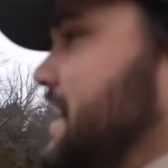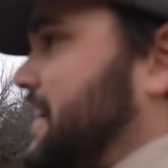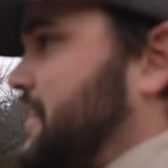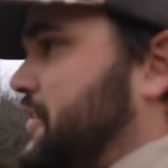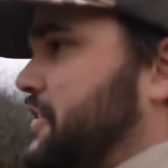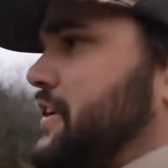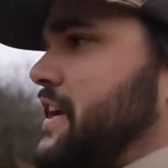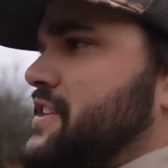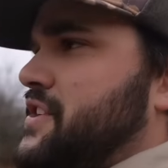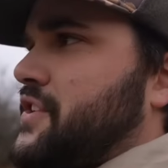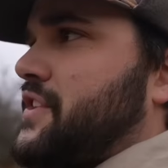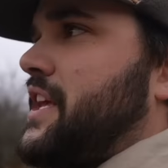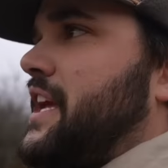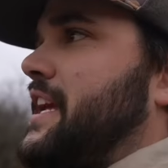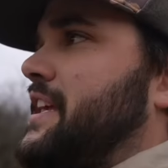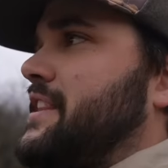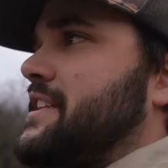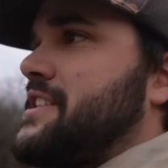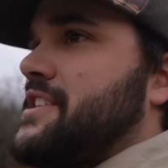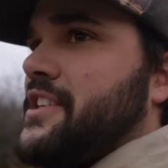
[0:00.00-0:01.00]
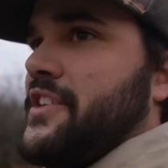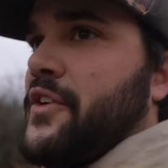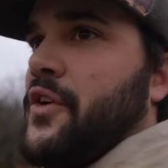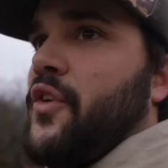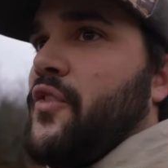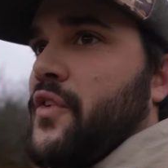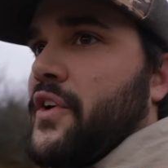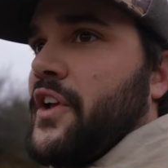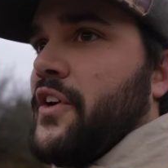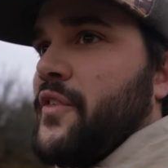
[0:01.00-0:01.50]
I know you guys are thinking this is a little
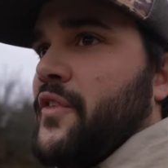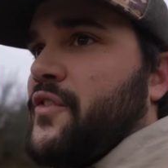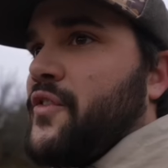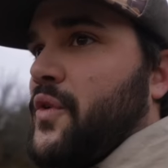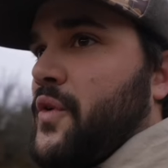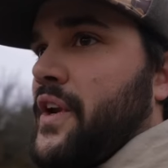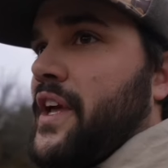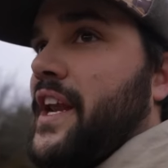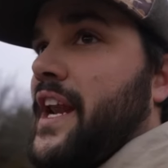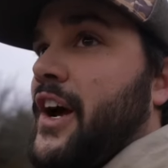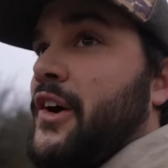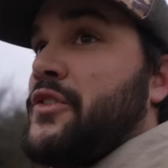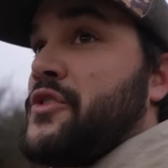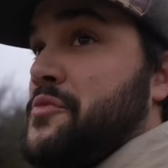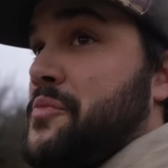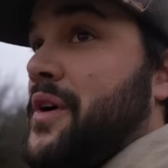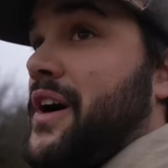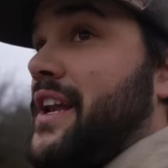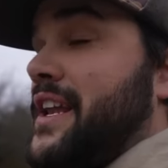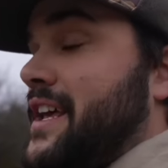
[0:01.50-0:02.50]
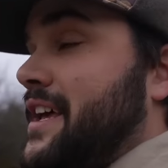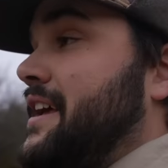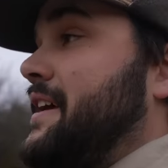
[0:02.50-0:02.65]
overkill for 48 hours, but